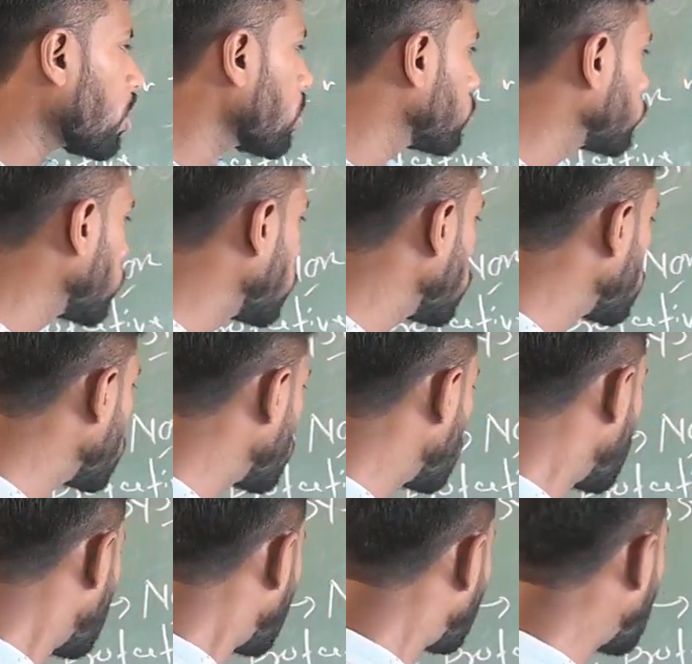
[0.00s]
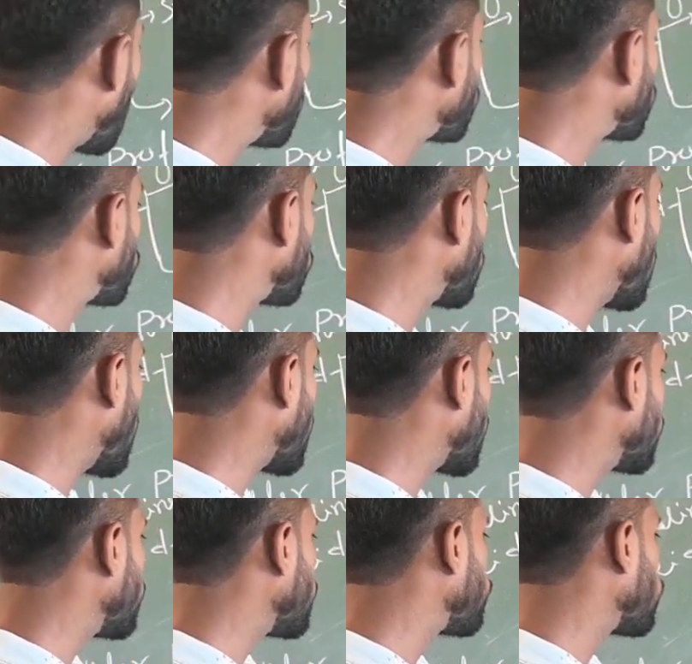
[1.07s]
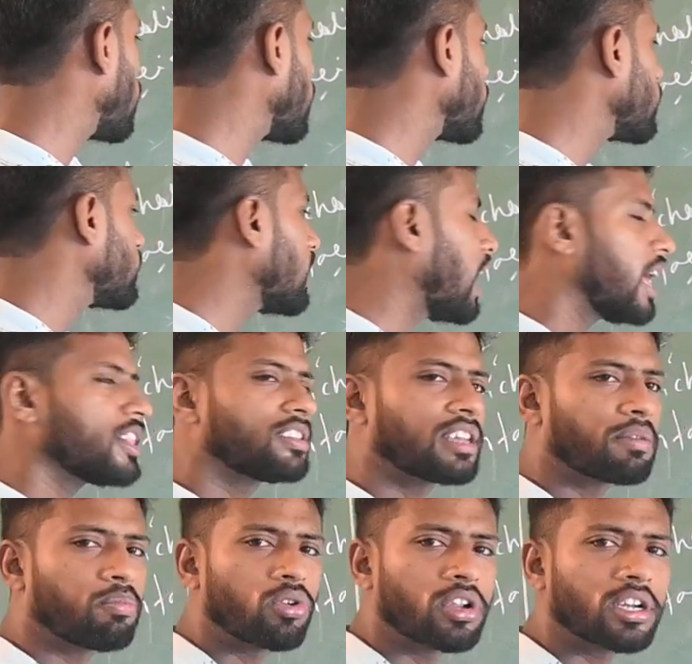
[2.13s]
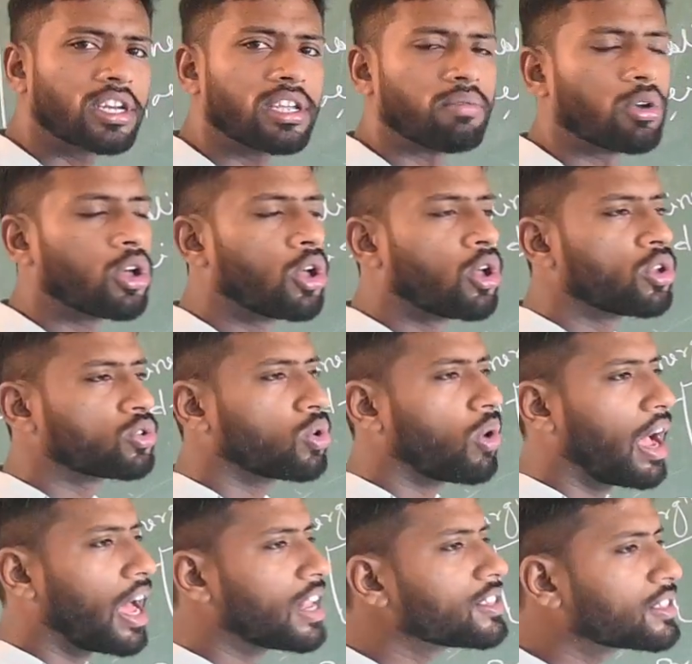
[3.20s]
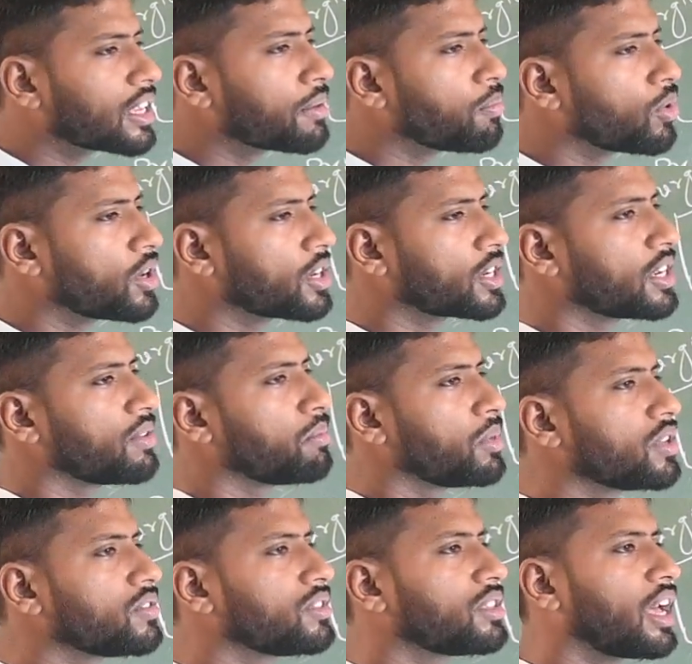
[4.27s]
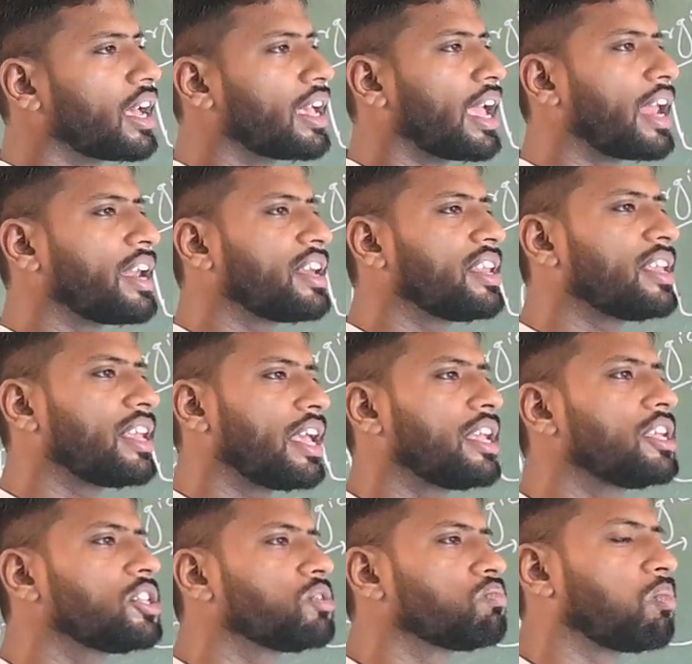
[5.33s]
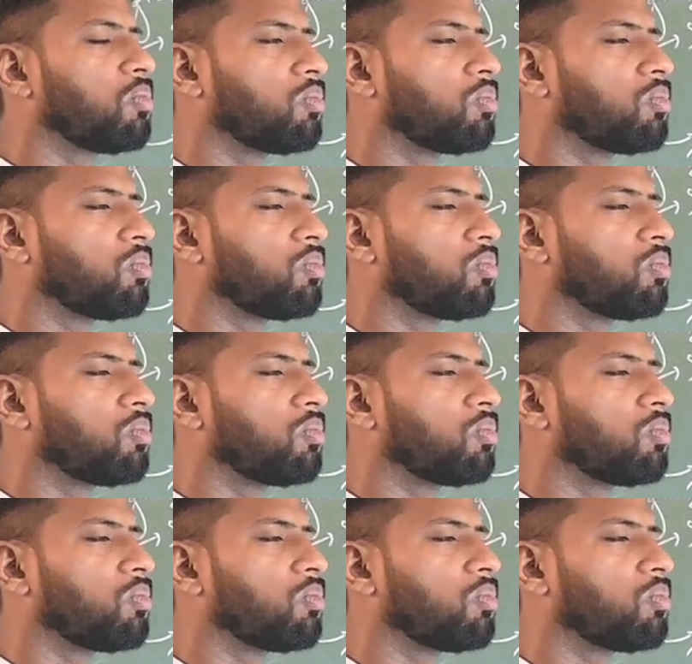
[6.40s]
So now to the another drug is the ulcer protective. So ulcer protective means the anti-H.